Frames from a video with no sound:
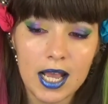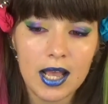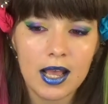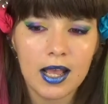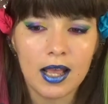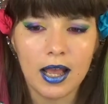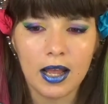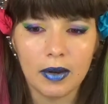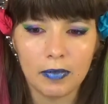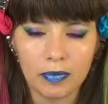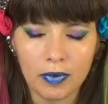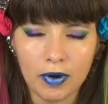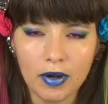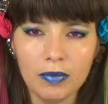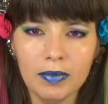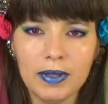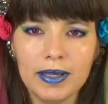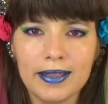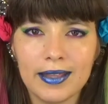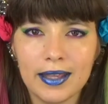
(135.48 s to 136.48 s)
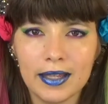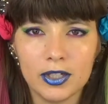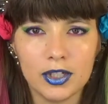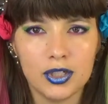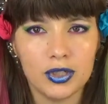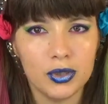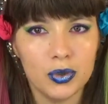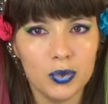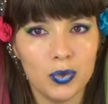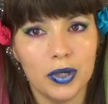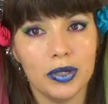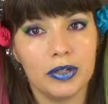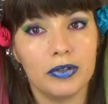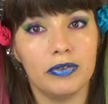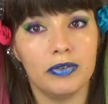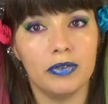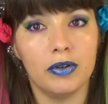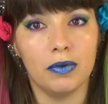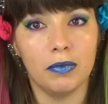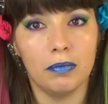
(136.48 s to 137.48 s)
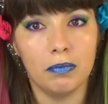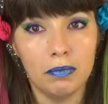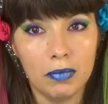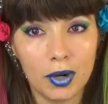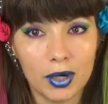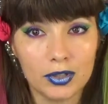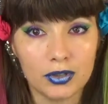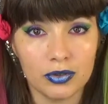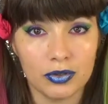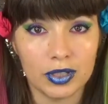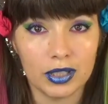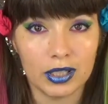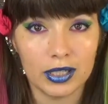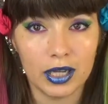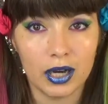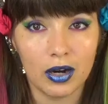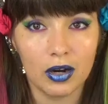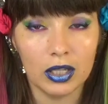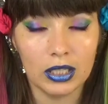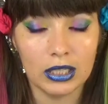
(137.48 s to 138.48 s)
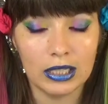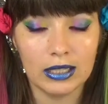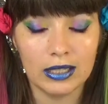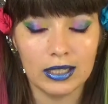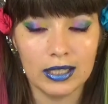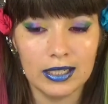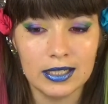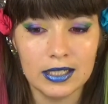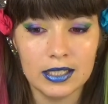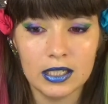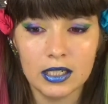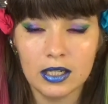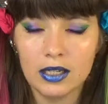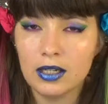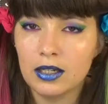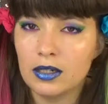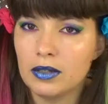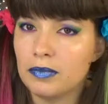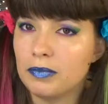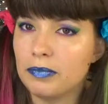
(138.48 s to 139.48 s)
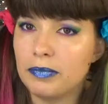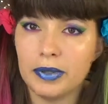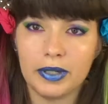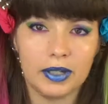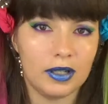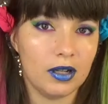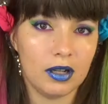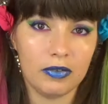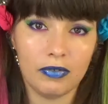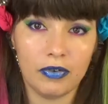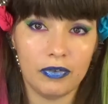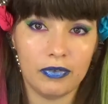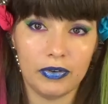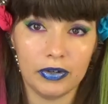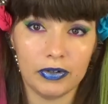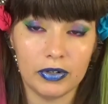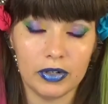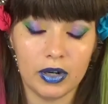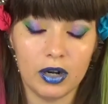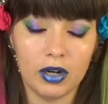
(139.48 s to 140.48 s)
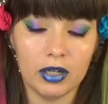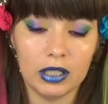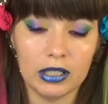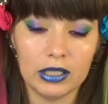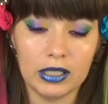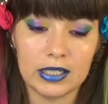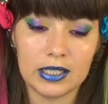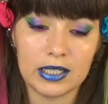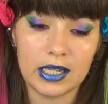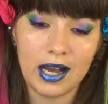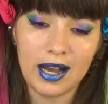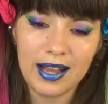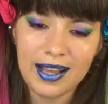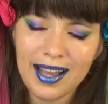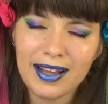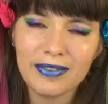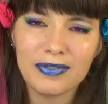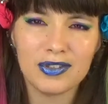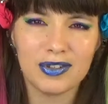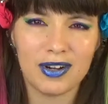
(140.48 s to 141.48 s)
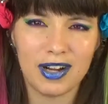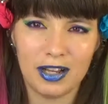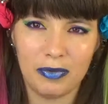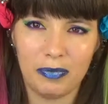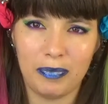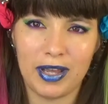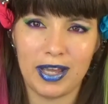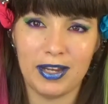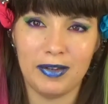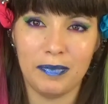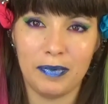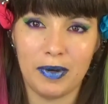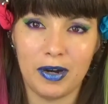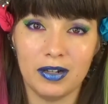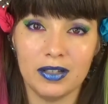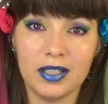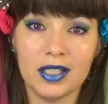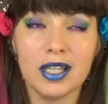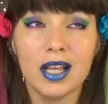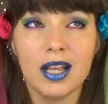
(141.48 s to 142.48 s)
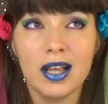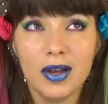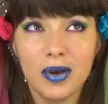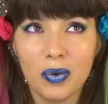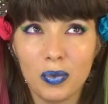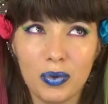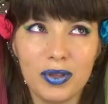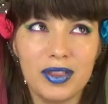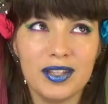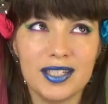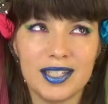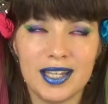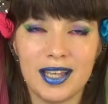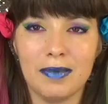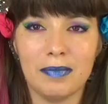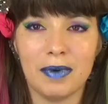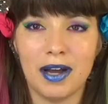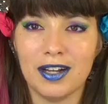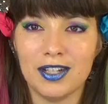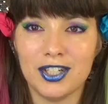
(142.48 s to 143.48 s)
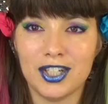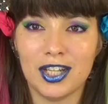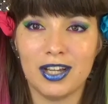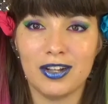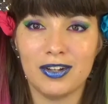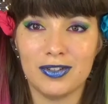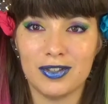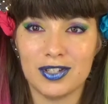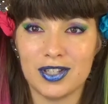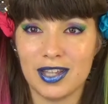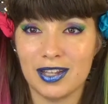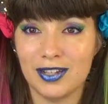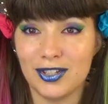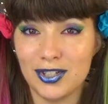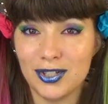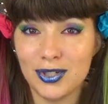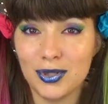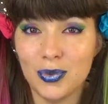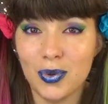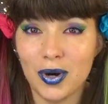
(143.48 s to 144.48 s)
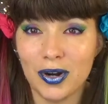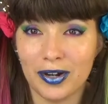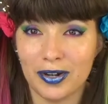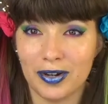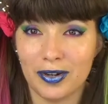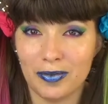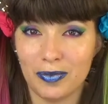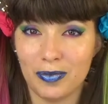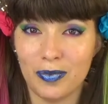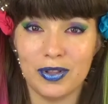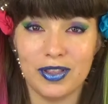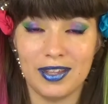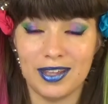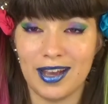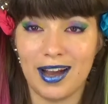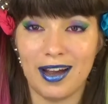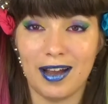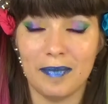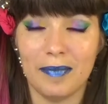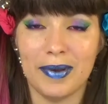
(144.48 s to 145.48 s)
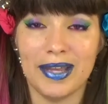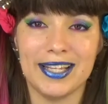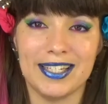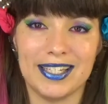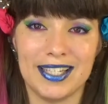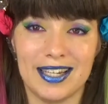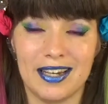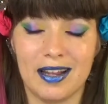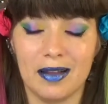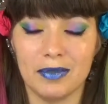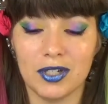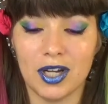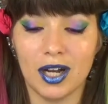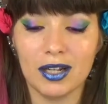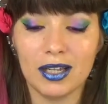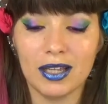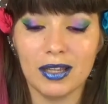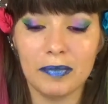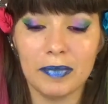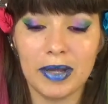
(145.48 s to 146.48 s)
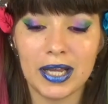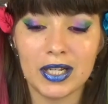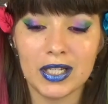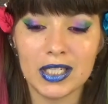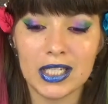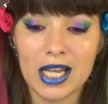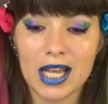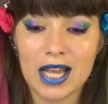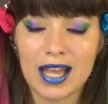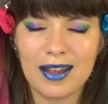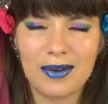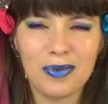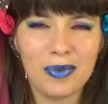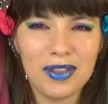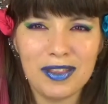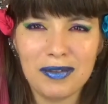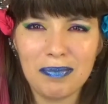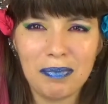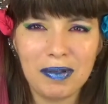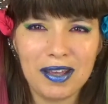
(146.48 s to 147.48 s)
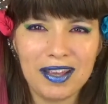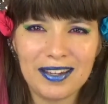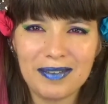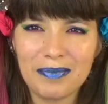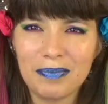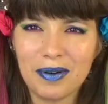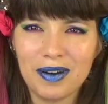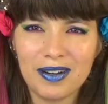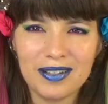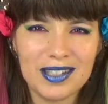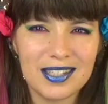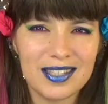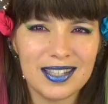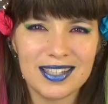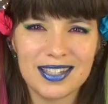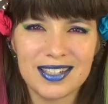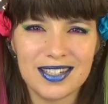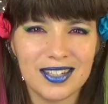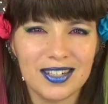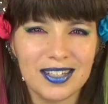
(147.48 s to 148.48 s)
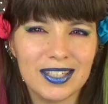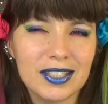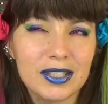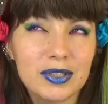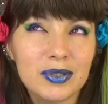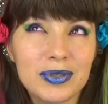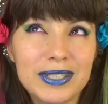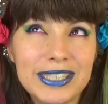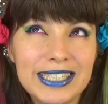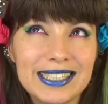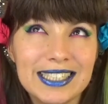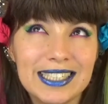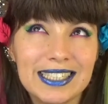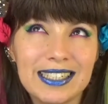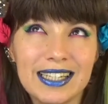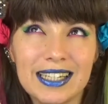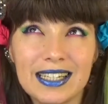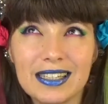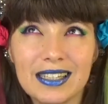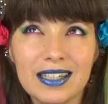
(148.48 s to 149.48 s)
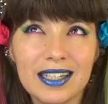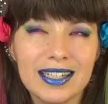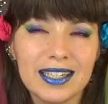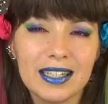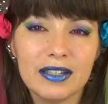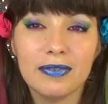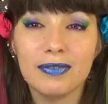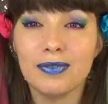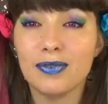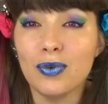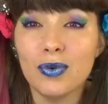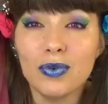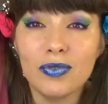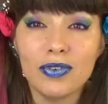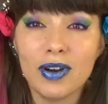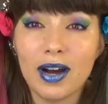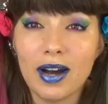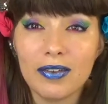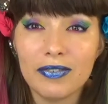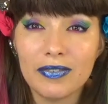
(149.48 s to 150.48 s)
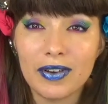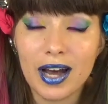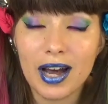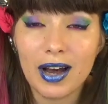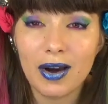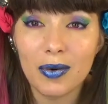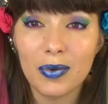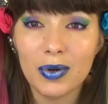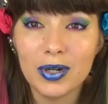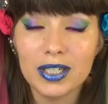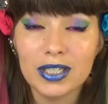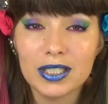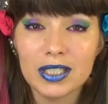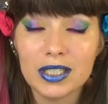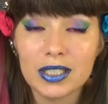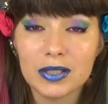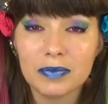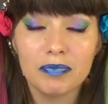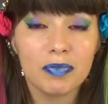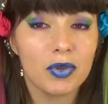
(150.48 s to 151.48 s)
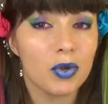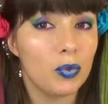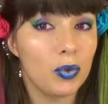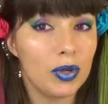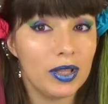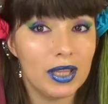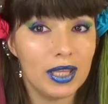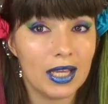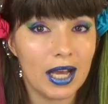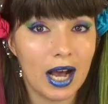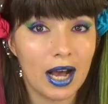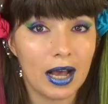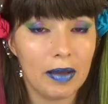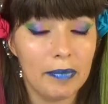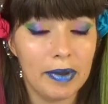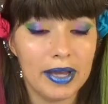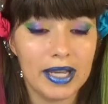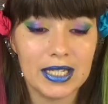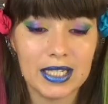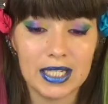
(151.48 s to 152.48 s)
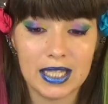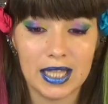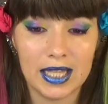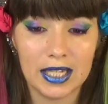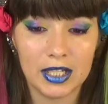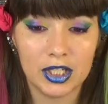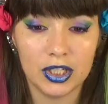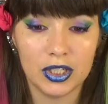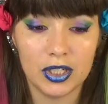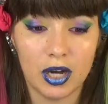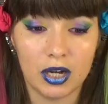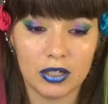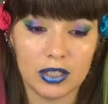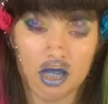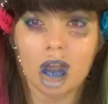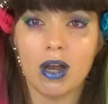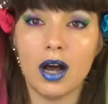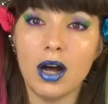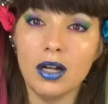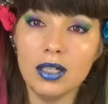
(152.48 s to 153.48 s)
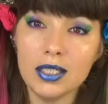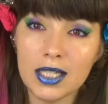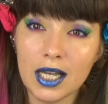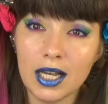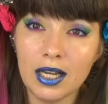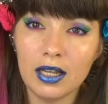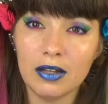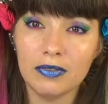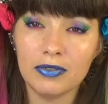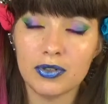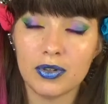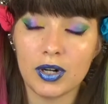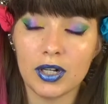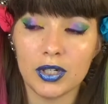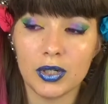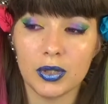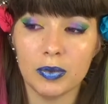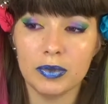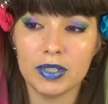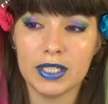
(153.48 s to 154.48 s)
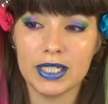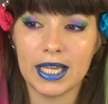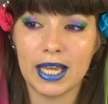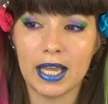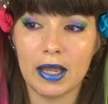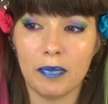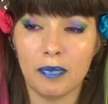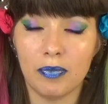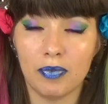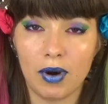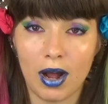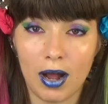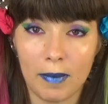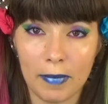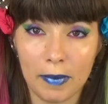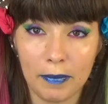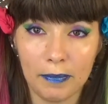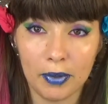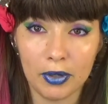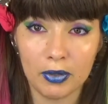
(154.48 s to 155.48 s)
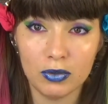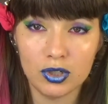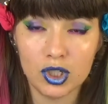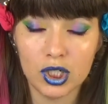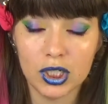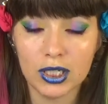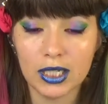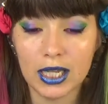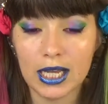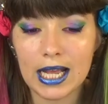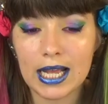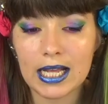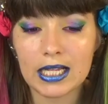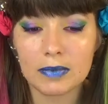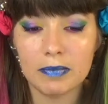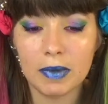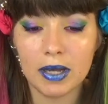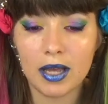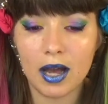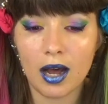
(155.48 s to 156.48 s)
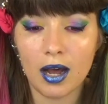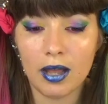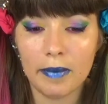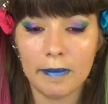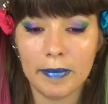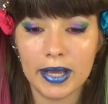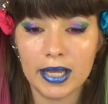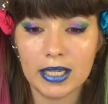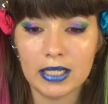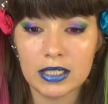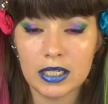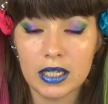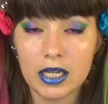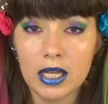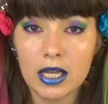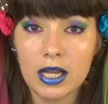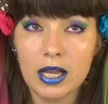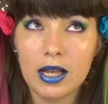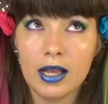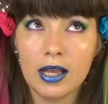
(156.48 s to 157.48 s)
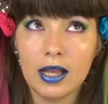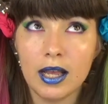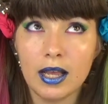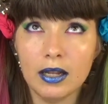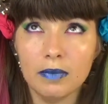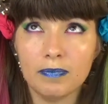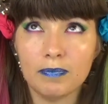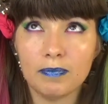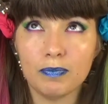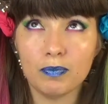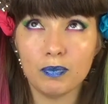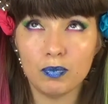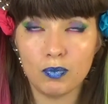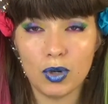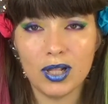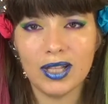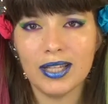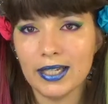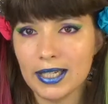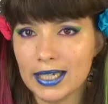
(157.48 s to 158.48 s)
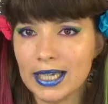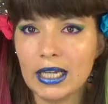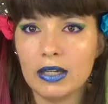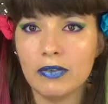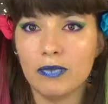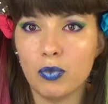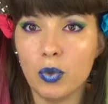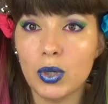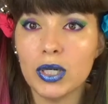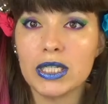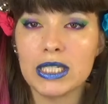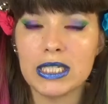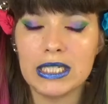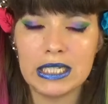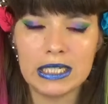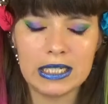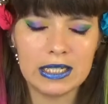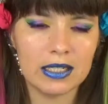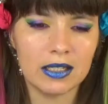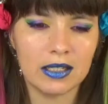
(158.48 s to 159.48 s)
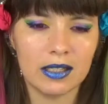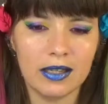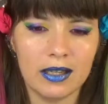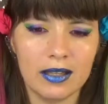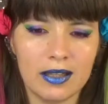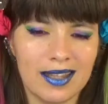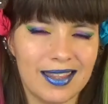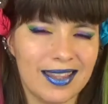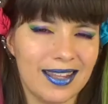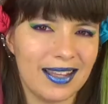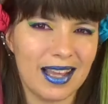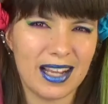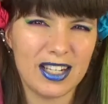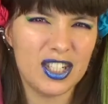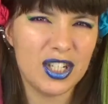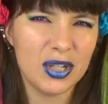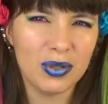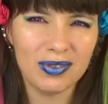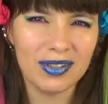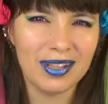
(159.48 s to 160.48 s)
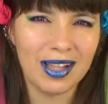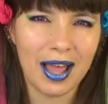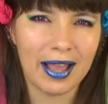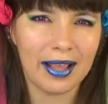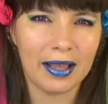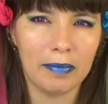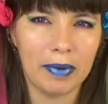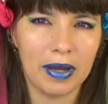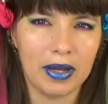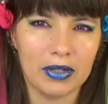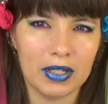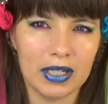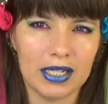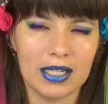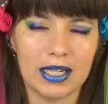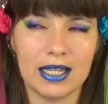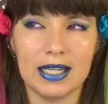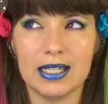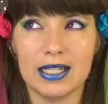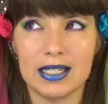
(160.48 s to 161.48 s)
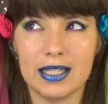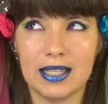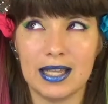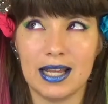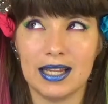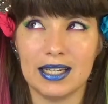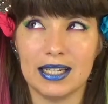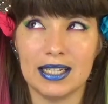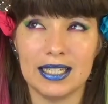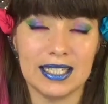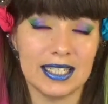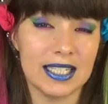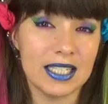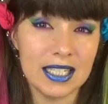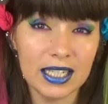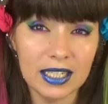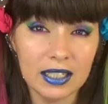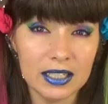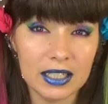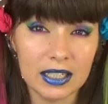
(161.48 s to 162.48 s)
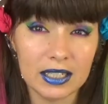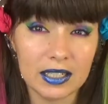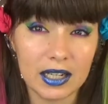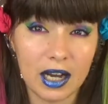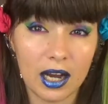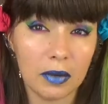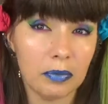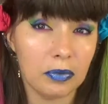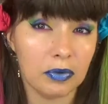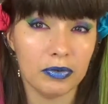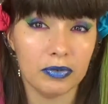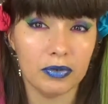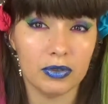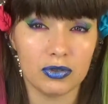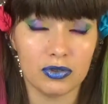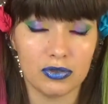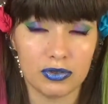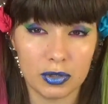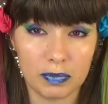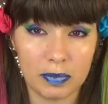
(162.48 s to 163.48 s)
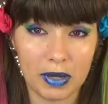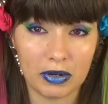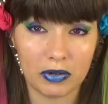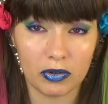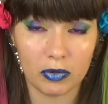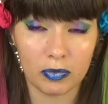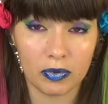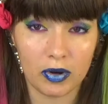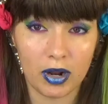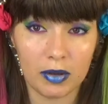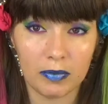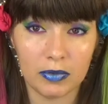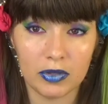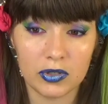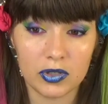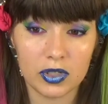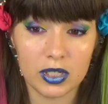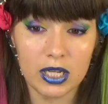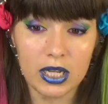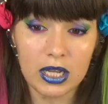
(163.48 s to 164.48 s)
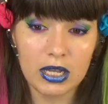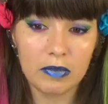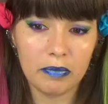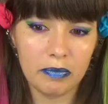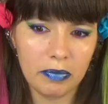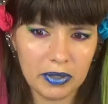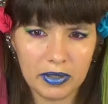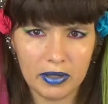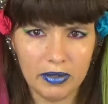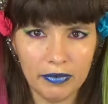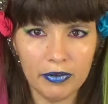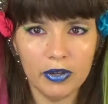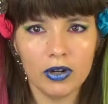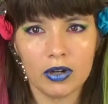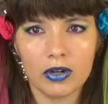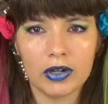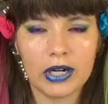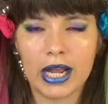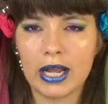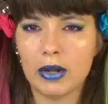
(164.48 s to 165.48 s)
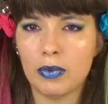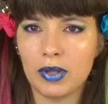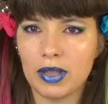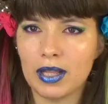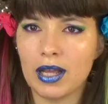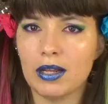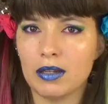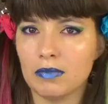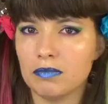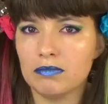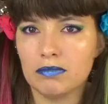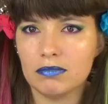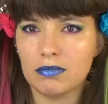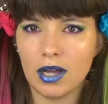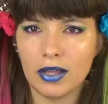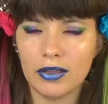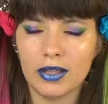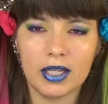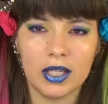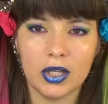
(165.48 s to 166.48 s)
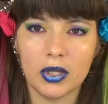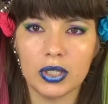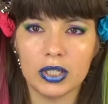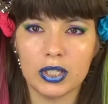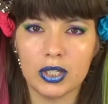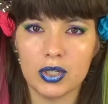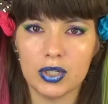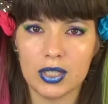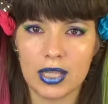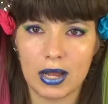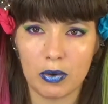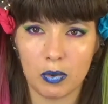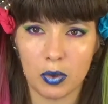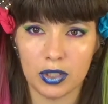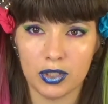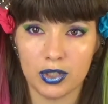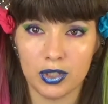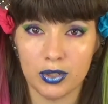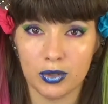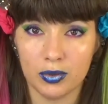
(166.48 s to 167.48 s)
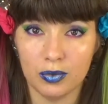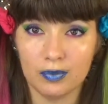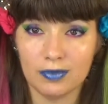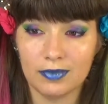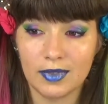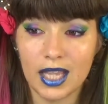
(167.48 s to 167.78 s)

and probably they do work for moderately oily lids, but not for very oily lids. I have tried paint pots with the same eyeshadows that do work with the eye base that I'm talking about, and with the paint pots they started creasing in like 4 or 5 hours. With the eye base they do not. Also, I have tried Urban Decay Primer Potion as my eye base, and well, it kind of works decently. The thing I don't like about it is that it is tinted. I prefer transparent primers, but if you're okay with that, I think you can use that one too.